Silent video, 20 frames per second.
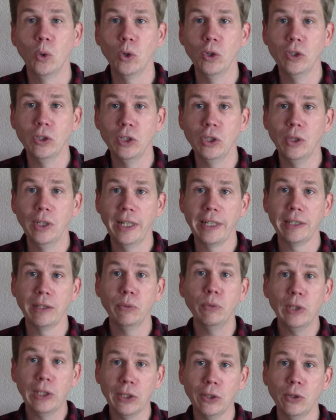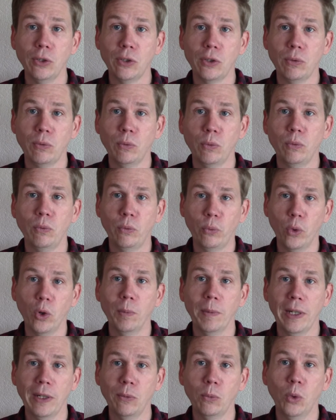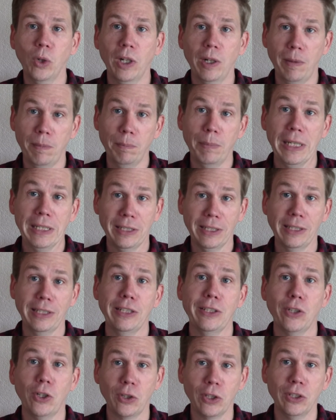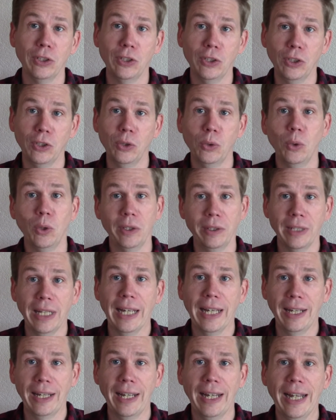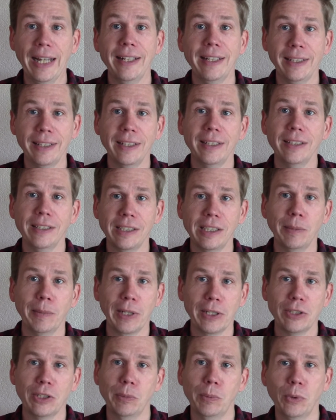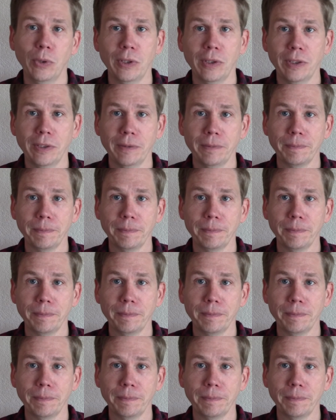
do you like the video format where I'm basically talking to you and adding in some extra points?